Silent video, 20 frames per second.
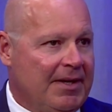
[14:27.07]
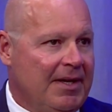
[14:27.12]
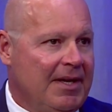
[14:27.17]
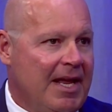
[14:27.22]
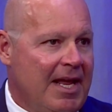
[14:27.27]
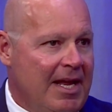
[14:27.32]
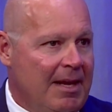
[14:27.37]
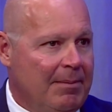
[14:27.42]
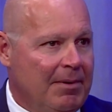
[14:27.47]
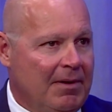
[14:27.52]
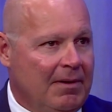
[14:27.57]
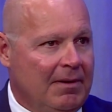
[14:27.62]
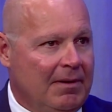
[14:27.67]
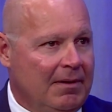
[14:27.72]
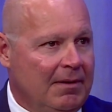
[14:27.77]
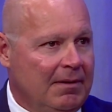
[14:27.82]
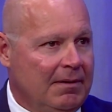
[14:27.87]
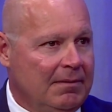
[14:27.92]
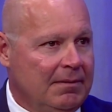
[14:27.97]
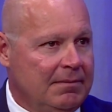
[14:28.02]

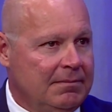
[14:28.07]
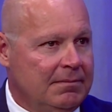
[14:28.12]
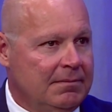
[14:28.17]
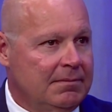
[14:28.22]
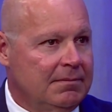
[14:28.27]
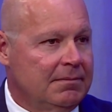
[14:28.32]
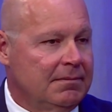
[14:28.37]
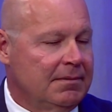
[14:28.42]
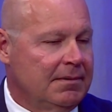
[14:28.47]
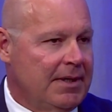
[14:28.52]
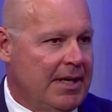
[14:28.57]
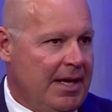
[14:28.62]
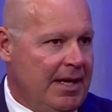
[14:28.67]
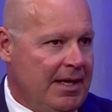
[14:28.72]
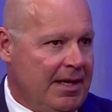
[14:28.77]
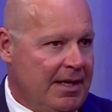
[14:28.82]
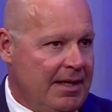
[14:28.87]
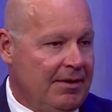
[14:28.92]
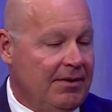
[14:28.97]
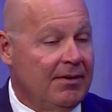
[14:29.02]
Cable
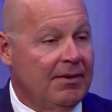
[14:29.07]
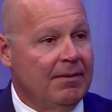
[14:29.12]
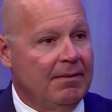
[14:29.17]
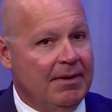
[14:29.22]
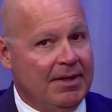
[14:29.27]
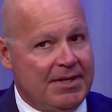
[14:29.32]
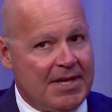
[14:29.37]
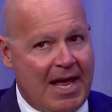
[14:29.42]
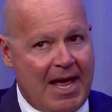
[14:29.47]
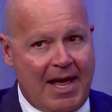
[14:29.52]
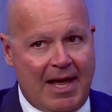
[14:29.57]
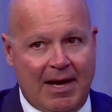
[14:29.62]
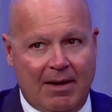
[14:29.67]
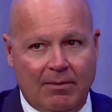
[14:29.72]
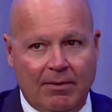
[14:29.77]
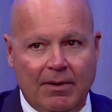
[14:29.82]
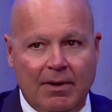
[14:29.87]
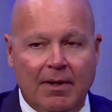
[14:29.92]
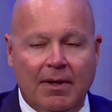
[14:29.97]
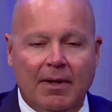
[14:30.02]
and the
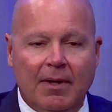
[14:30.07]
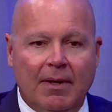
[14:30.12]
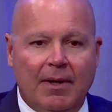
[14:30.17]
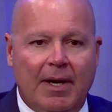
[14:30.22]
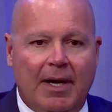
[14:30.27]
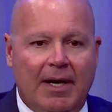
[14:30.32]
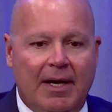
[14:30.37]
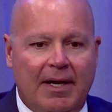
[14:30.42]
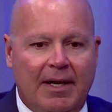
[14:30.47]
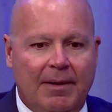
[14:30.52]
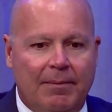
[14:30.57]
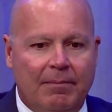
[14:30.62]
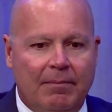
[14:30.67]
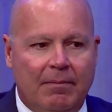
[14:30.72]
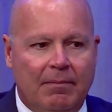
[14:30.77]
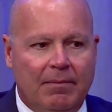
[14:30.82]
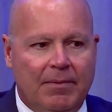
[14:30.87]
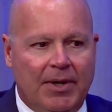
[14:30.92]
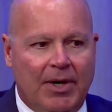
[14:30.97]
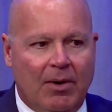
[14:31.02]
town,
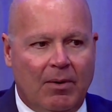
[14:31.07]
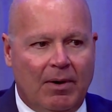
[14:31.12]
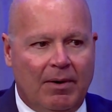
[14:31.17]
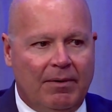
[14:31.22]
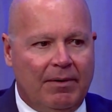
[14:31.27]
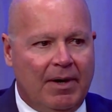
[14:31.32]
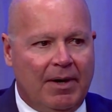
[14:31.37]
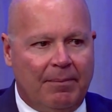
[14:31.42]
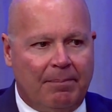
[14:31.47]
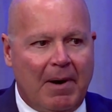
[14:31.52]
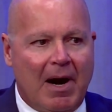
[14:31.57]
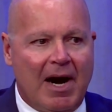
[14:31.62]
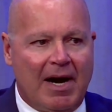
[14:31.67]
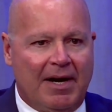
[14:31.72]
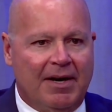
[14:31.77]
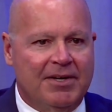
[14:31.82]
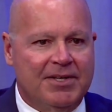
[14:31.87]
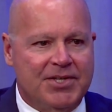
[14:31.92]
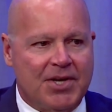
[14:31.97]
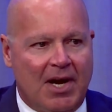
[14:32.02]
are
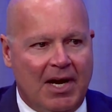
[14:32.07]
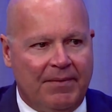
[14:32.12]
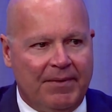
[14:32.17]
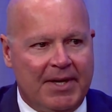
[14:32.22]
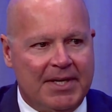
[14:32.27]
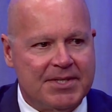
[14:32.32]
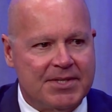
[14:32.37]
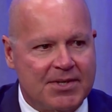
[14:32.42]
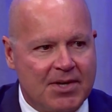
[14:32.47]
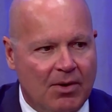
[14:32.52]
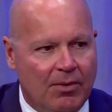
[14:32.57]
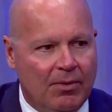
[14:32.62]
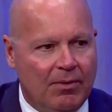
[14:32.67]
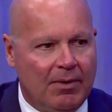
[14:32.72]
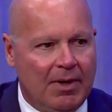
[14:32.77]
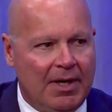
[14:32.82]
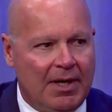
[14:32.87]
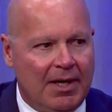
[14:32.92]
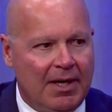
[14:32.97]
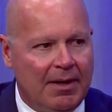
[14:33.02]
partners on this.
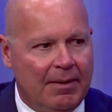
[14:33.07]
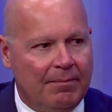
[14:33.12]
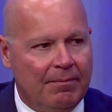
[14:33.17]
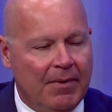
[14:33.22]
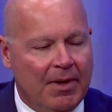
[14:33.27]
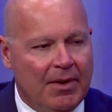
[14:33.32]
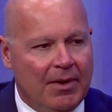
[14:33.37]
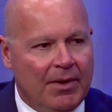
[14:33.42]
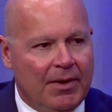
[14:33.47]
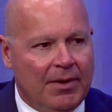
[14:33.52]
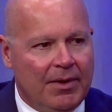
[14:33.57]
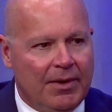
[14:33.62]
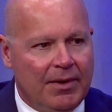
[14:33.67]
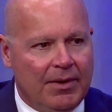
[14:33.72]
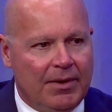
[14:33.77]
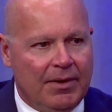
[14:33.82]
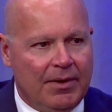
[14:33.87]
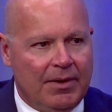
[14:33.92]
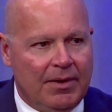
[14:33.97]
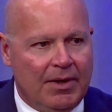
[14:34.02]
So,
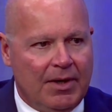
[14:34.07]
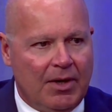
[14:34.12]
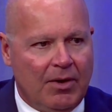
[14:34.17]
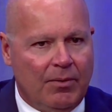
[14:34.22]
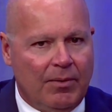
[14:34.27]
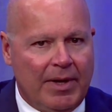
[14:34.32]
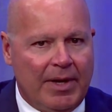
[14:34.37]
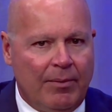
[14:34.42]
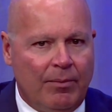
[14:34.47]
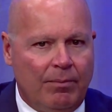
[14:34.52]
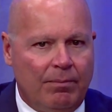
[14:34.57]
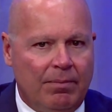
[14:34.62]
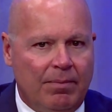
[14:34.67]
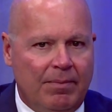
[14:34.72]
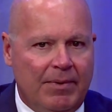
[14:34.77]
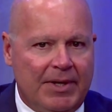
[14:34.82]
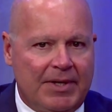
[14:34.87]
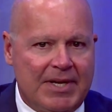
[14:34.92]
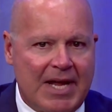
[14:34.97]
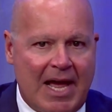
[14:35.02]
in
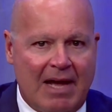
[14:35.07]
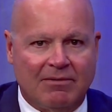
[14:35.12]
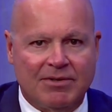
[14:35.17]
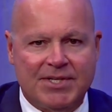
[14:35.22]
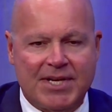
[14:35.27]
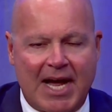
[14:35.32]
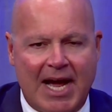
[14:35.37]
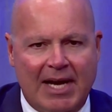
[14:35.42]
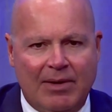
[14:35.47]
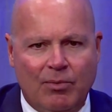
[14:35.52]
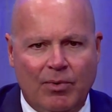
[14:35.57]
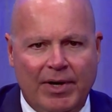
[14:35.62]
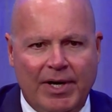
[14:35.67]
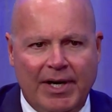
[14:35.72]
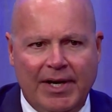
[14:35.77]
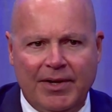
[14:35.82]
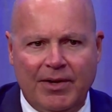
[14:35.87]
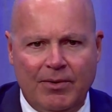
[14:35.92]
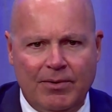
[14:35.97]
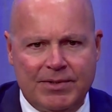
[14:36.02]
the town side,
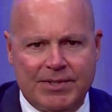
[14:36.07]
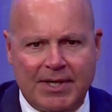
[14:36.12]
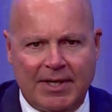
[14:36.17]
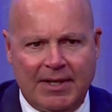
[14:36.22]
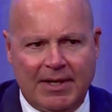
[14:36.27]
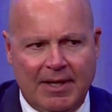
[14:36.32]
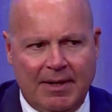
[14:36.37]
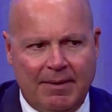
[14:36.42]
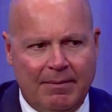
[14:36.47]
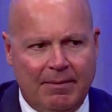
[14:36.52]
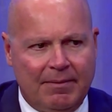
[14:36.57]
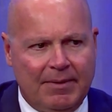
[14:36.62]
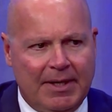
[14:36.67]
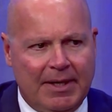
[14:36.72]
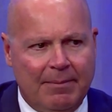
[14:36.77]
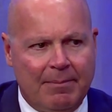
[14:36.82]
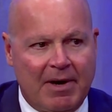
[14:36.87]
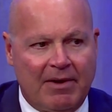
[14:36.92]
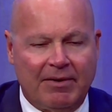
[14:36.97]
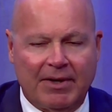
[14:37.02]
we're using the
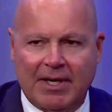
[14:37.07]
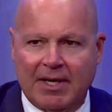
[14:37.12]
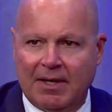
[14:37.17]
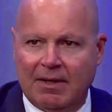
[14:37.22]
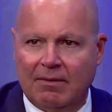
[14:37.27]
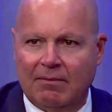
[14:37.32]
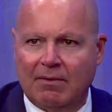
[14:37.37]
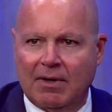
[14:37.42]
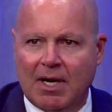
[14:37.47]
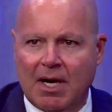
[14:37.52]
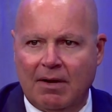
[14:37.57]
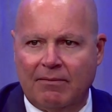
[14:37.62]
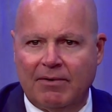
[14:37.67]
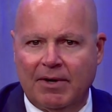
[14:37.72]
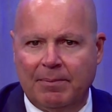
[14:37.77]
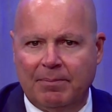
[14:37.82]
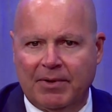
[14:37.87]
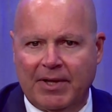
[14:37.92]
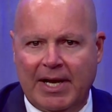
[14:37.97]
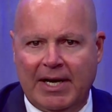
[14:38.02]
American
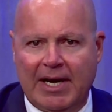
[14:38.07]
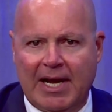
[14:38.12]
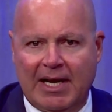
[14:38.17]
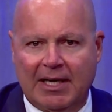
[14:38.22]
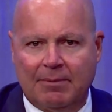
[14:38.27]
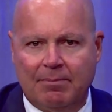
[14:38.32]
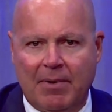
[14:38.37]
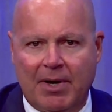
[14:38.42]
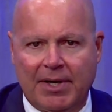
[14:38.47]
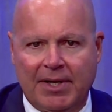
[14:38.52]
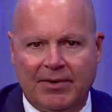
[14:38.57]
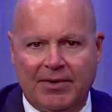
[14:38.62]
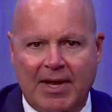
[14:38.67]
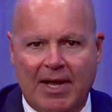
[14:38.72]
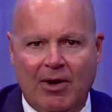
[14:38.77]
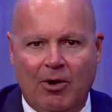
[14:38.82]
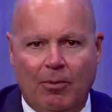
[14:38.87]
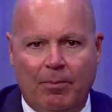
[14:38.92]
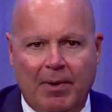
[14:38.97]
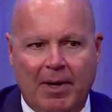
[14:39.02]
Recovery Plan Act money to
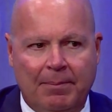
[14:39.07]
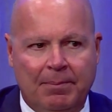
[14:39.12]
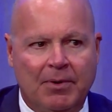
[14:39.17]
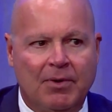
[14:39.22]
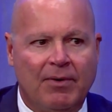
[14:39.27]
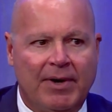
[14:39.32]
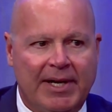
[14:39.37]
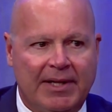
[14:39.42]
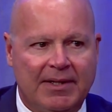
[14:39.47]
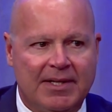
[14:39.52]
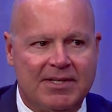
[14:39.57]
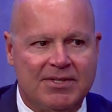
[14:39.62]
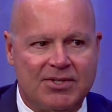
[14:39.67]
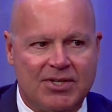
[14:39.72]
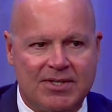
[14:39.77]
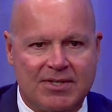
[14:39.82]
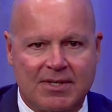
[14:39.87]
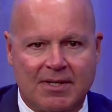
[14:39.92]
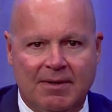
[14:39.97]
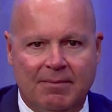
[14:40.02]
help upgrade the
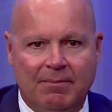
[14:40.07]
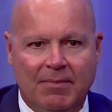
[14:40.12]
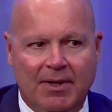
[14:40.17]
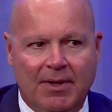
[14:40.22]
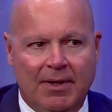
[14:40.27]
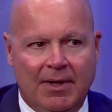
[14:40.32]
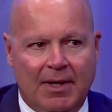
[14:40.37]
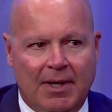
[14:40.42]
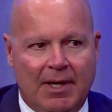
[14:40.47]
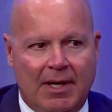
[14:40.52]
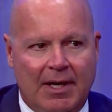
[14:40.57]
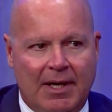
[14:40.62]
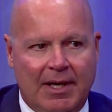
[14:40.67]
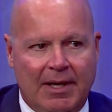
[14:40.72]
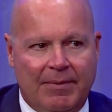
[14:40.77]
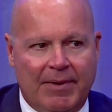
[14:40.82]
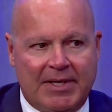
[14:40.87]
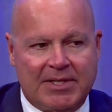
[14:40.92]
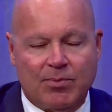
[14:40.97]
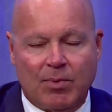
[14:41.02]
system.
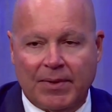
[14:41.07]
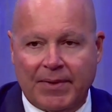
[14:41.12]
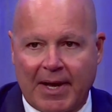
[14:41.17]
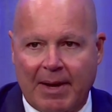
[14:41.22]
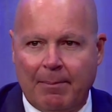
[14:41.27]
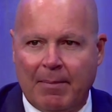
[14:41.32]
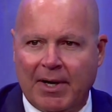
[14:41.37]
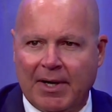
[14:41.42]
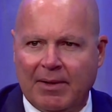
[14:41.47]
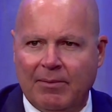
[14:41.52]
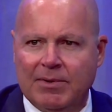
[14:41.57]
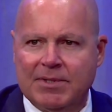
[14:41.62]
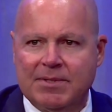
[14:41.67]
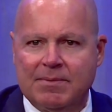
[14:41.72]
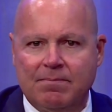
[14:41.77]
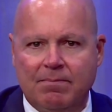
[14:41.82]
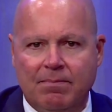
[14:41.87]
That's what that money was